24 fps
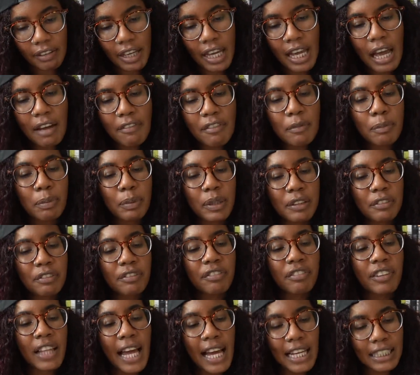I have a
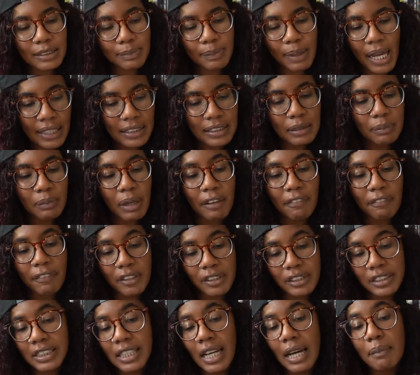brief flashback to my
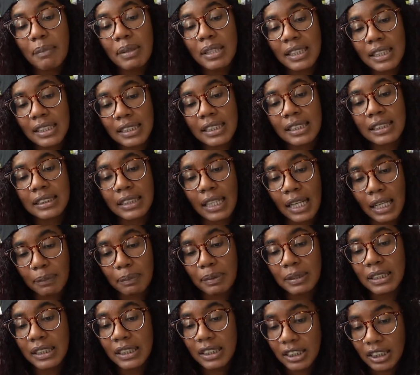first time in this exact
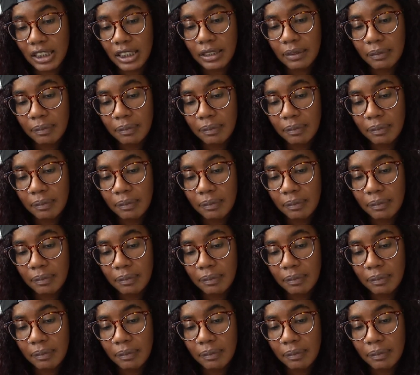position.